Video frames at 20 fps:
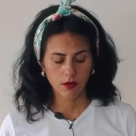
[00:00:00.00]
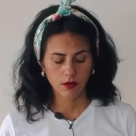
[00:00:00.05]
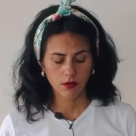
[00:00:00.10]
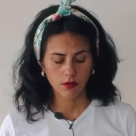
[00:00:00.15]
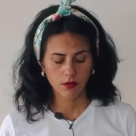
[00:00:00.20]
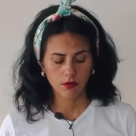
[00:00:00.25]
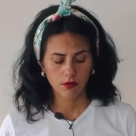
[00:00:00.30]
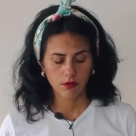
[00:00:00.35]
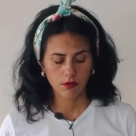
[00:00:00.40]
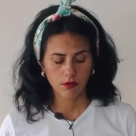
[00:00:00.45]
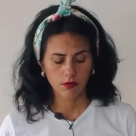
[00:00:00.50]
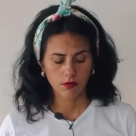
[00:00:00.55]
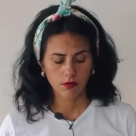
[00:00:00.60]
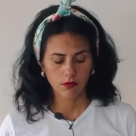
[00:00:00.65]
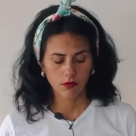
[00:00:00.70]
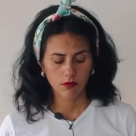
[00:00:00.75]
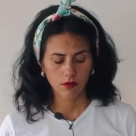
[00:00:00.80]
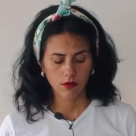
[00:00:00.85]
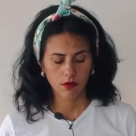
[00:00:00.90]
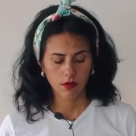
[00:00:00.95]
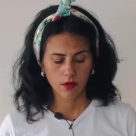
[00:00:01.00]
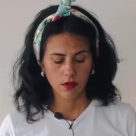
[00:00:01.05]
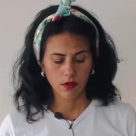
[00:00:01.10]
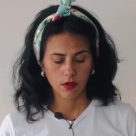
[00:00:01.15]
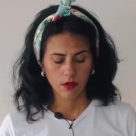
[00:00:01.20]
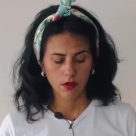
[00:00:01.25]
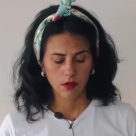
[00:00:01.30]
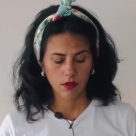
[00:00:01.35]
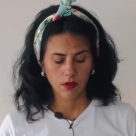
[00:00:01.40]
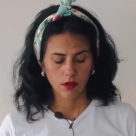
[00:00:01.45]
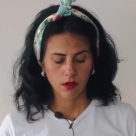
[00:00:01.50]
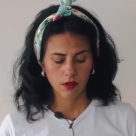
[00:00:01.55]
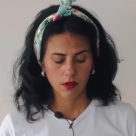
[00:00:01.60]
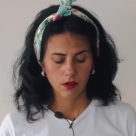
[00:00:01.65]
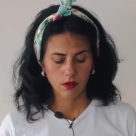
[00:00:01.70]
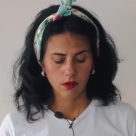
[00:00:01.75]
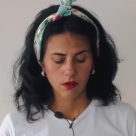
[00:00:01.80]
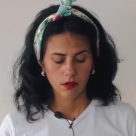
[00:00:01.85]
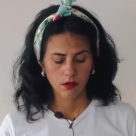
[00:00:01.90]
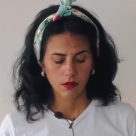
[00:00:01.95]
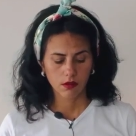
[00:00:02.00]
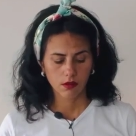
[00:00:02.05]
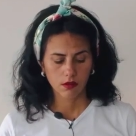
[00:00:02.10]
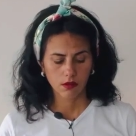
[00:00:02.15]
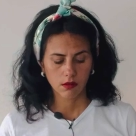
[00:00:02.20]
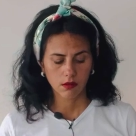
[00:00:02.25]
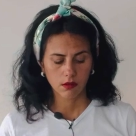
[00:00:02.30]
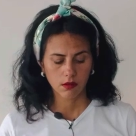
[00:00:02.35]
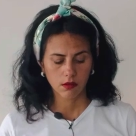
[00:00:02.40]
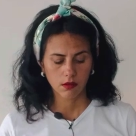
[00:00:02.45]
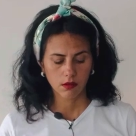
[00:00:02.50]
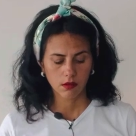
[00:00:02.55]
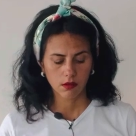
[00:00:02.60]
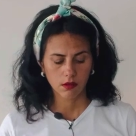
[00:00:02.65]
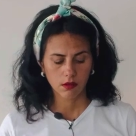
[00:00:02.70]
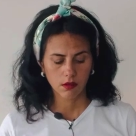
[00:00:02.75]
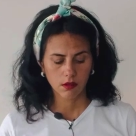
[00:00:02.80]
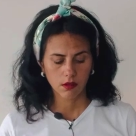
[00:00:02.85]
Nobody speaks.